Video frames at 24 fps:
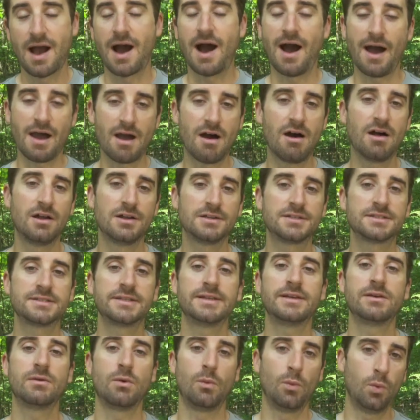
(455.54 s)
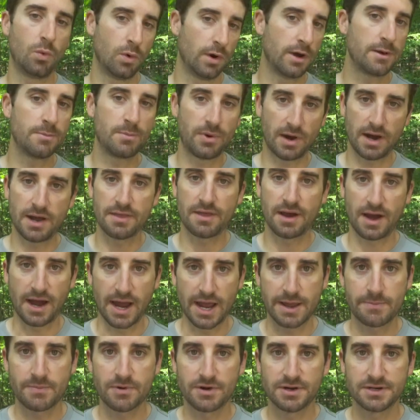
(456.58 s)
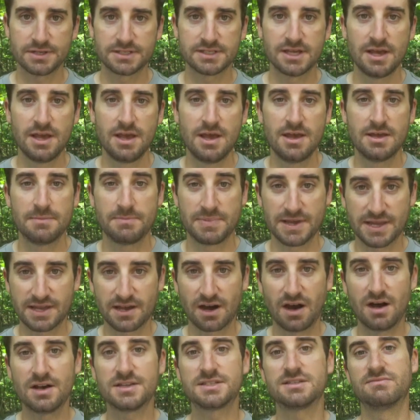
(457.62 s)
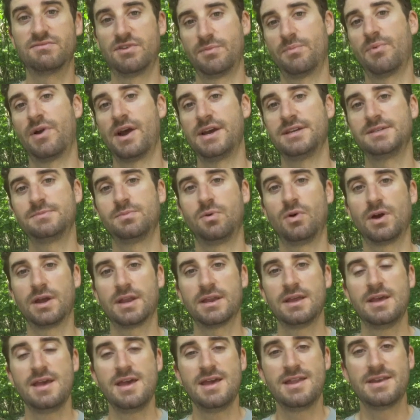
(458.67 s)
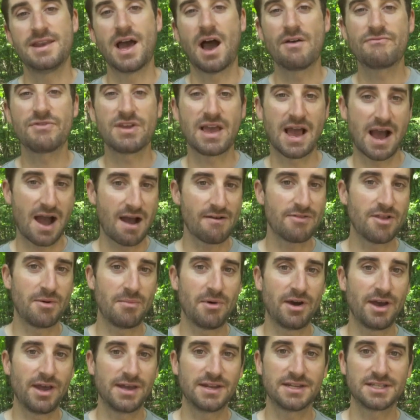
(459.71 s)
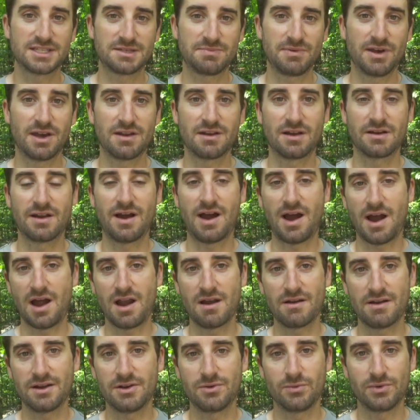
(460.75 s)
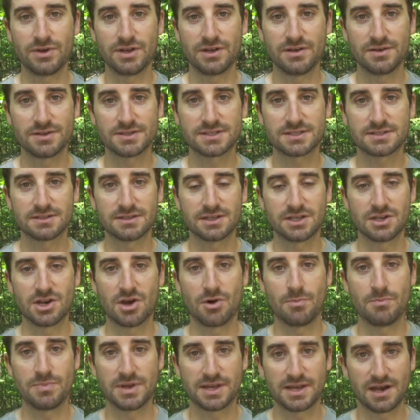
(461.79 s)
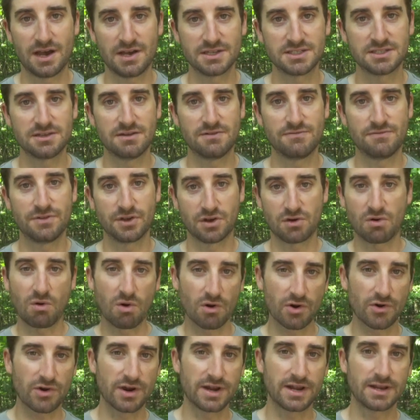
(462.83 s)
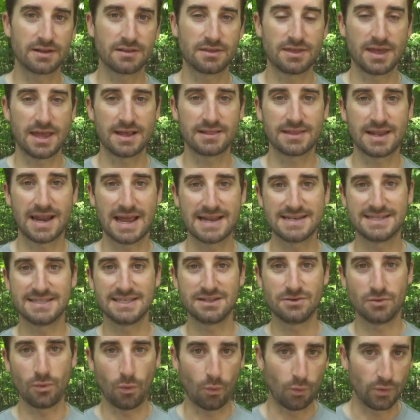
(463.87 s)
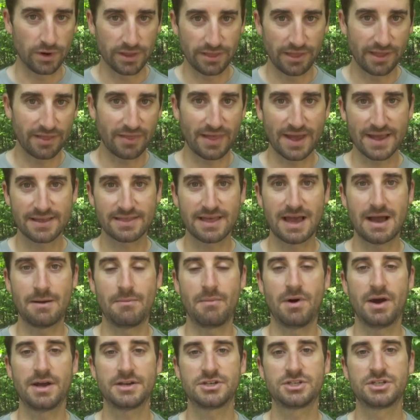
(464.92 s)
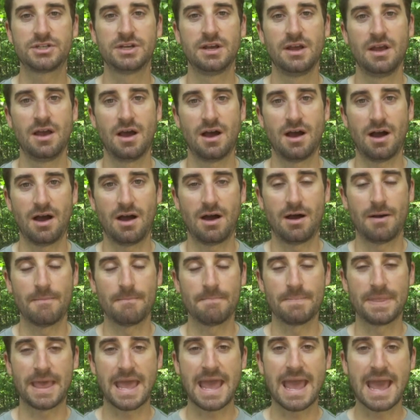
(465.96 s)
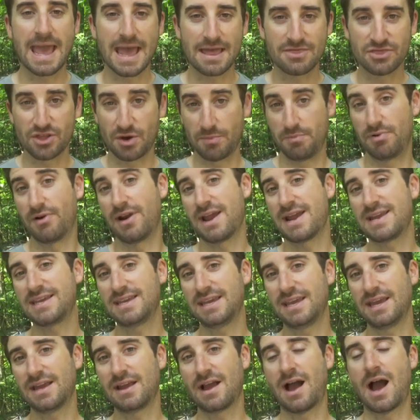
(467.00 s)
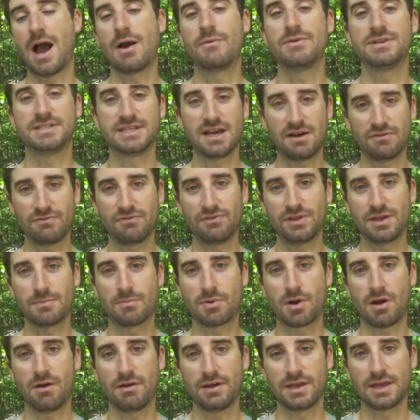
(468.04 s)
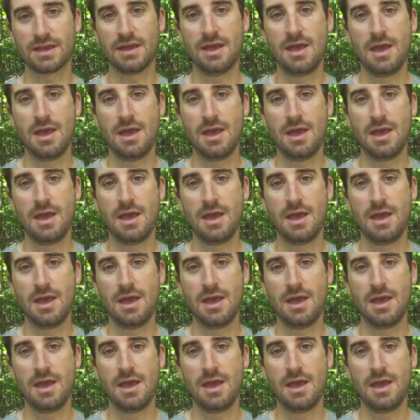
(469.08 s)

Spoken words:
I honestly would buy the Hypers because of the price point. Now, if you have the money to spend on higher end wheels, you know, because of the cornering thing that I didn't really like that much, and the braking, I would definitely probably